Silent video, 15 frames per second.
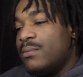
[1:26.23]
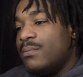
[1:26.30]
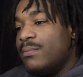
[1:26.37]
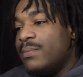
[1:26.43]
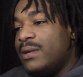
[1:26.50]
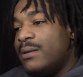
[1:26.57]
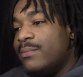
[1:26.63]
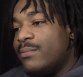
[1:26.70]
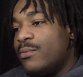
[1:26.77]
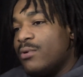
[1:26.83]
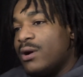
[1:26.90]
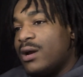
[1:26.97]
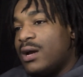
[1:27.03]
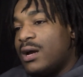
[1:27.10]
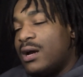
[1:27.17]
be more
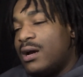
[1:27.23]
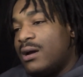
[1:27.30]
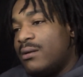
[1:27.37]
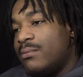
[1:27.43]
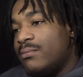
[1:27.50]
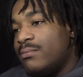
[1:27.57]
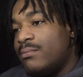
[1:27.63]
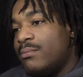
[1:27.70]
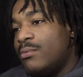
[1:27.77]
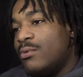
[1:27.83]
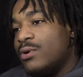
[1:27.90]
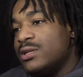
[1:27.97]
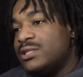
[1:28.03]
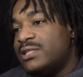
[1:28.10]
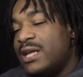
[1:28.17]
calm, more
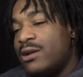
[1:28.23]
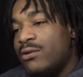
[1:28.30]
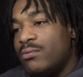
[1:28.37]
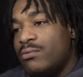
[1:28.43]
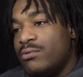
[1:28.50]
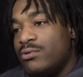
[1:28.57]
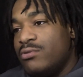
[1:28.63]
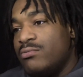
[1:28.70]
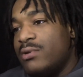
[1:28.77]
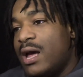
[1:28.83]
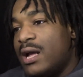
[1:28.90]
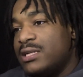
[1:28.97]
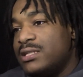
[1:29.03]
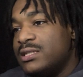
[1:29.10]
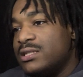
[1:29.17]
settled. You're
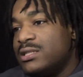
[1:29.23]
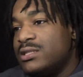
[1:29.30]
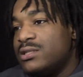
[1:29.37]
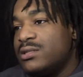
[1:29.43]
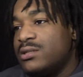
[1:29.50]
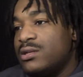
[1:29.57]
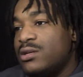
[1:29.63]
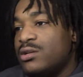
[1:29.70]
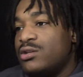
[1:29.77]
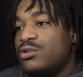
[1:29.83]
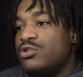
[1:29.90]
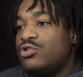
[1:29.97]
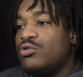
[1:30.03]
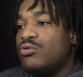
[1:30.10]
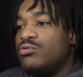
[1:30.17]
not just
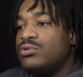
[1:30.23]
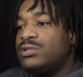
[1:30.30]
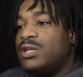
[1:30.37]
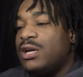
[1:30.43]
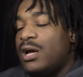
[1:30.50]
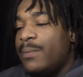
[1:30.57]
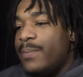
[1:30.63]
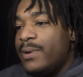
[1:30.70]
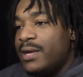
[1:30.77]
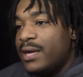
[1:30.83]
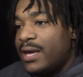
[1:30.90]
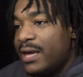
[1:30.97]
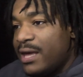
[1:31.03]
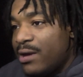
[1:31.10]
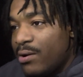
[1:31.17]
so stuck up in your
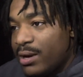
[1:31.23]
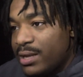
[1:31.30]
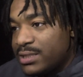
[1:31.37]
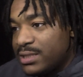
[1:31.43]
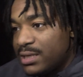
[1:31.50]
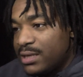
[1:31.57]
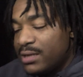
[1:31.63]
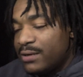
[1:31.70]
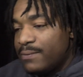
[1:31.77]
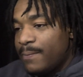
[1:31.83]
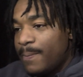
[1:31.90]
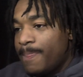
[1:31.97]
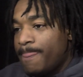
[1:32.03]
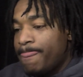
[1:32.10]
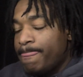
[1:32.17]
head all the time.
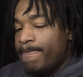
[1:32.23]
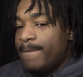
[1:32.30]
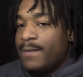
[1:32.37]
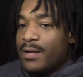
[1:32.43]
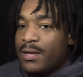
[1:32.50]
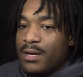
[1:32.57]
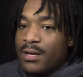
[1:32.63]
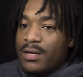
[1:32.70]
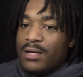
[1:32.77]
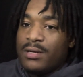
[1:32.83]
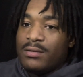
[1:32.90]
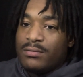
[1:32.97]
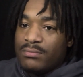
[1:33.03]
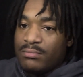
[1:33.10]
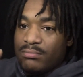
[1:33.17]
But
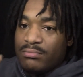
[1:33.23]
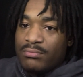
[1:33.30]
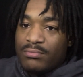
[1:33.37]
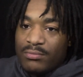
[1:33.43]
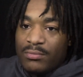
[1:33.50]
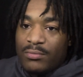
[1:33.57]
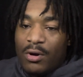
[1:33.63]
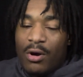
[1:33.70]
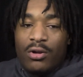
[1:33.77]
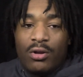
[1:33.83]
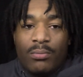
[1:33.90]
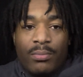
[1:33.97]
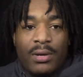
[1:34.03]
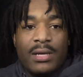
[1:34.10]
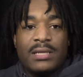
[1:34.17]

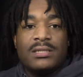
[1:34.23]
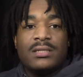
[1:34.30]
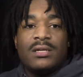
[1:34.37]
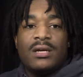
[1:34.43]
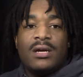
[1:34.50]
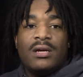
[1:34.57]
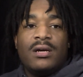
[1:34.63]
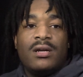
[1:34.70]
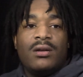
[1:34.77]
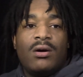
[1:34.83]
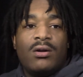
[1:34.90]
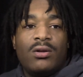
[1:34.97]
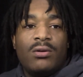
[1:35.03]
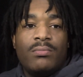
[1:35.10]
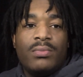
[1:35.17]
audiobooks, a good
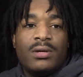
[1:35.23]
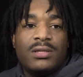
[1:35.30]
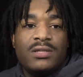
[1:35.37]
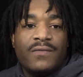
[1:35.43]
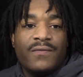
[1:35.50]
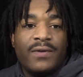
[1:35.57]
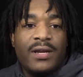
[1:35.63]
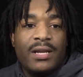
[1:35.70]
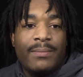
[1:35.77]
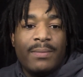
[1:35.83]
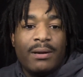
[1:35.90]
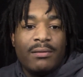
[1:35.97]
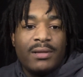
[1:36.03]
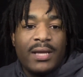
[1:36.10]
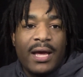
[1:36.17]
audiobook to read
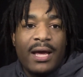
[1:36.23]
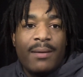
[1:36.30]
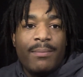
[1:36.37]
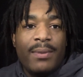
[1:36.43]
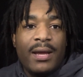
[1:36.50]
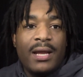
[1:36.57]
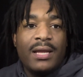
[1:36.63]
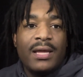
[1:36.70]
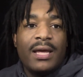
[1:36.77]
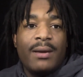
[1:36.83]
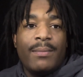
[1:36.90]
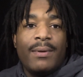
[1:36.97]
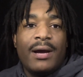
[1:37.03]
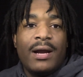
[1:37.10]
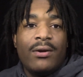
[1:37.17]
about that, being in your
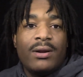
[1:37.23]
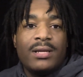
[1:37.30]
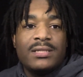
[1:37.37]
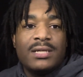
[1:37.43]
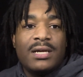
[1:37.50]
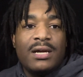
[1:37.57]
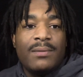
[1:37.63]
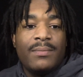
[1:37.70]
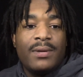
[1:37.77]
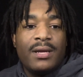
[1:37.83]
mind all the time,